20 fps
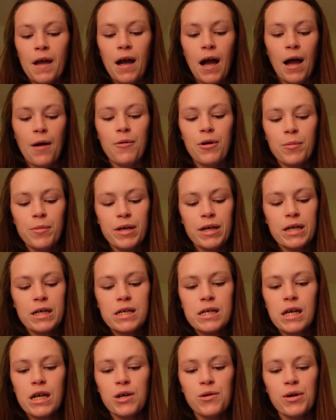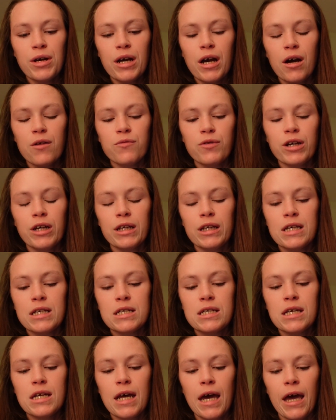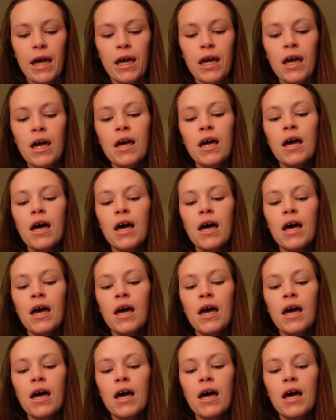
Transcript: I will be continuing on reading this today.